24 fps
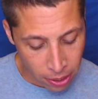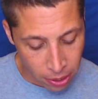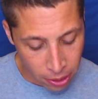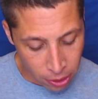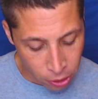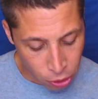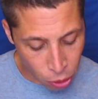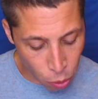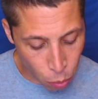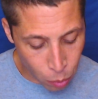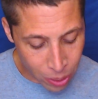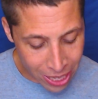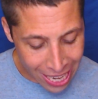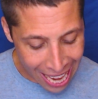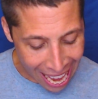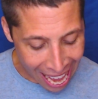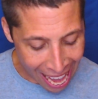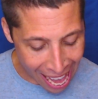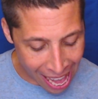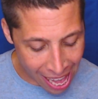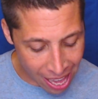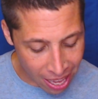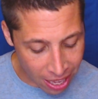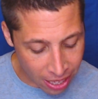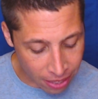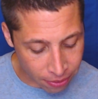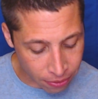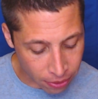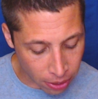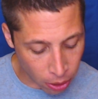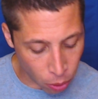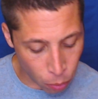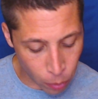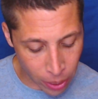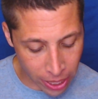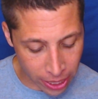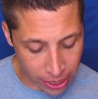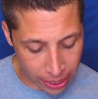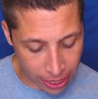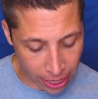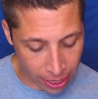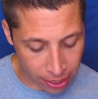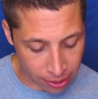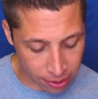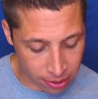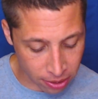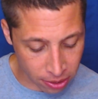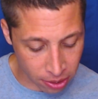So we have a way to kind
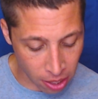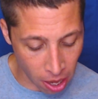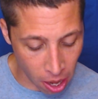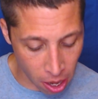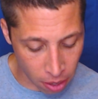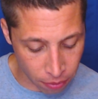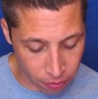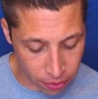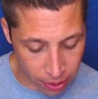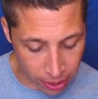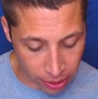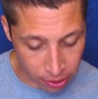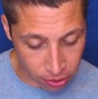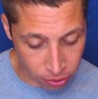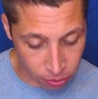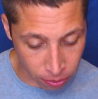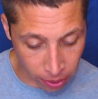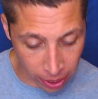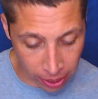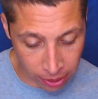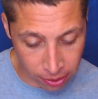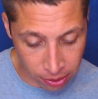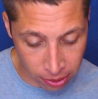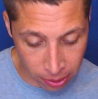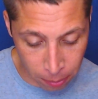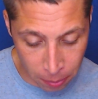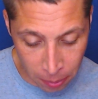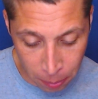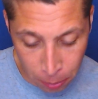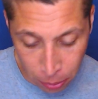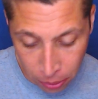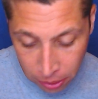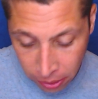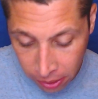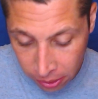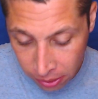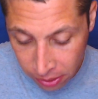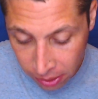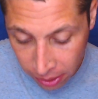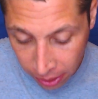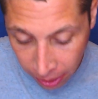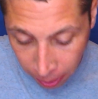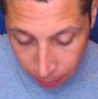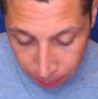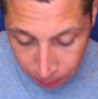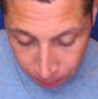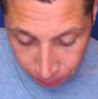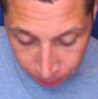of solve this, right? So let me put this
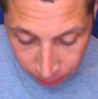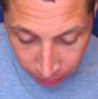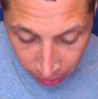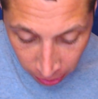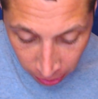in.